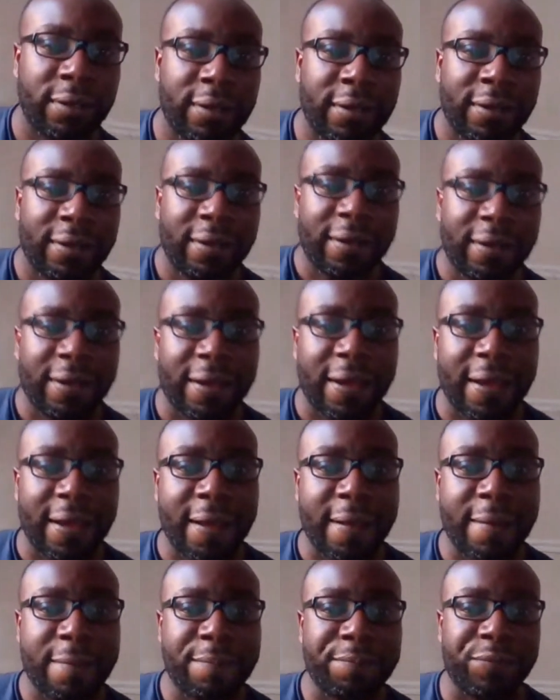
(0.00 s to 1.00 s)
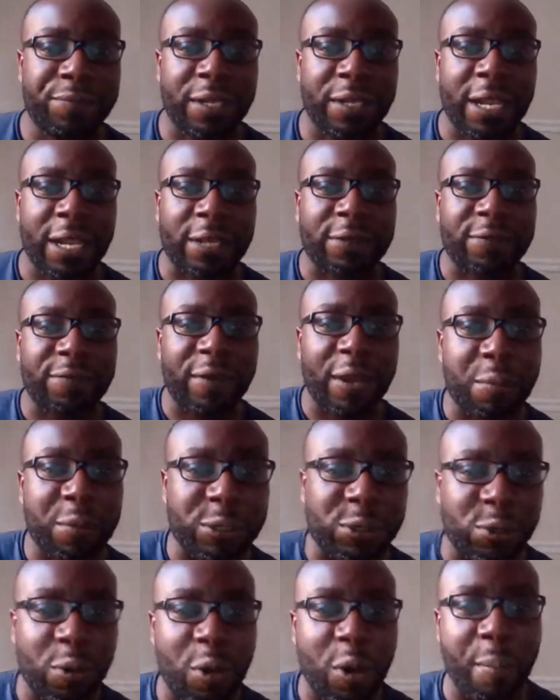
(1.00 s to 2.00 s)
The next fight I want to talk
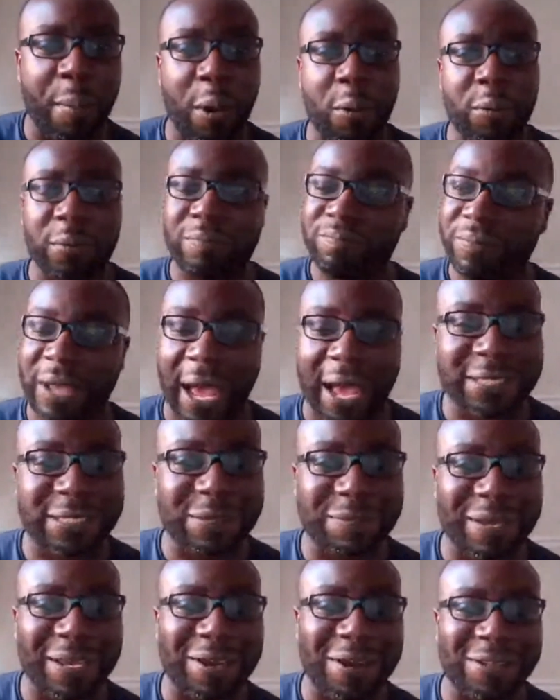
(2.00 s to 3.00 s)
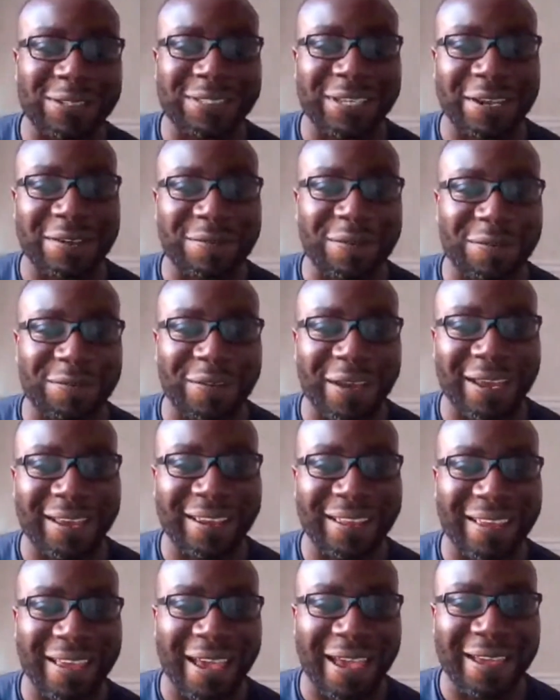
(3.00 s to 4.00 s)
about has to be a contender for fight of the
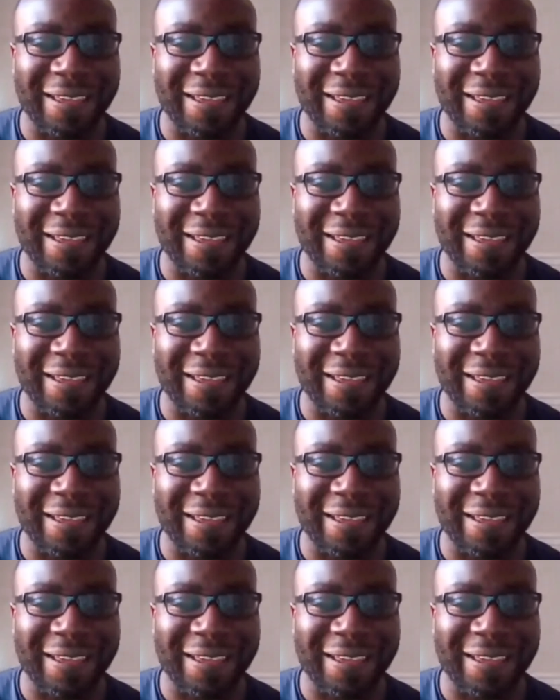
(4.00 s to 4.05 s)
year,